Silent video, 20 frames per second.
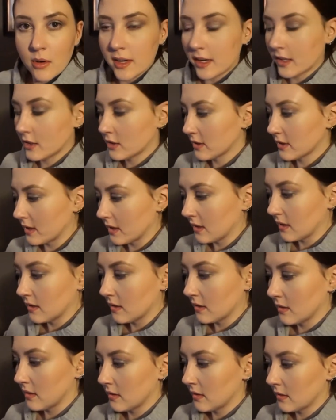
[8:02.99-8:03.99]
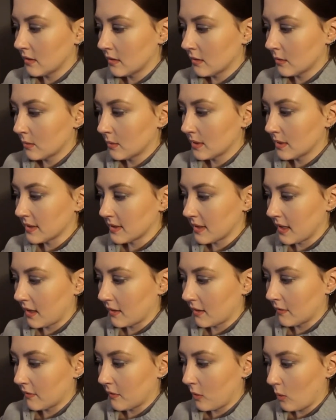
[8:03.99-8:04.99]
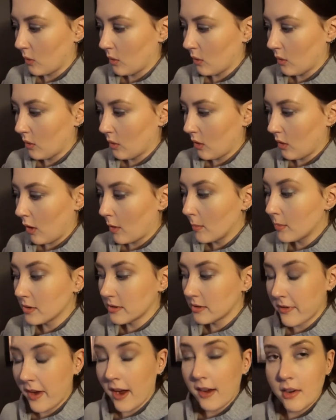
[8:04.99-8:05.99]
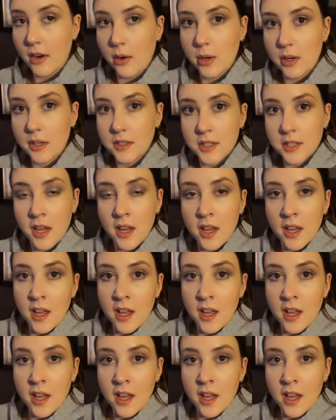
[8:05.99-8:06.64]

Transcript: Actually, what is that? For almost 5 hours.